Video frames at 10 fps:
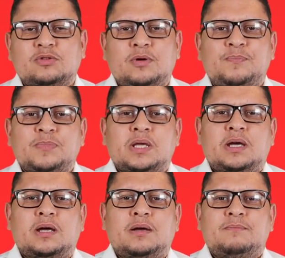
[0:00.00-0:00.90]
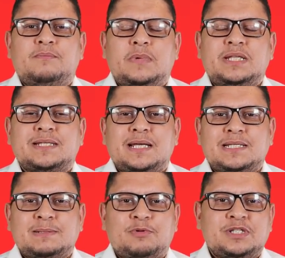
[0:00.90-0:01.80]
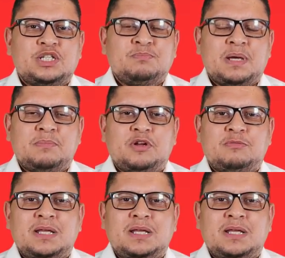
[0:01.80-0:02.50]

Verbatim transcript: So um, inside this position paper,